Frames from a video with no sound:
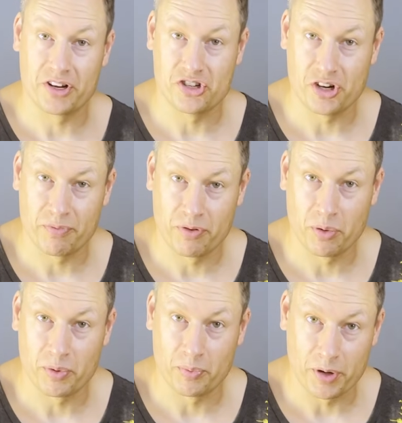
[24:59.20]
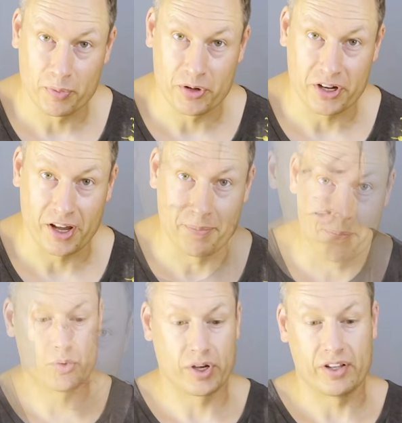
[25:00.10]
to jump forward one more time.
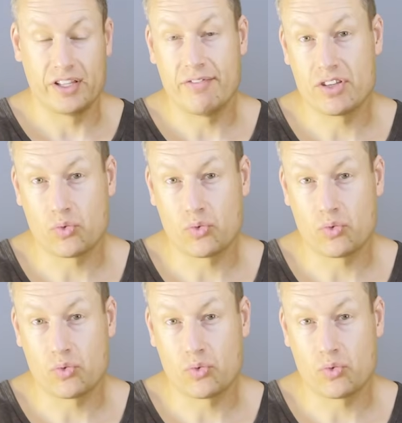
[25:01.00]
So we're going to leave this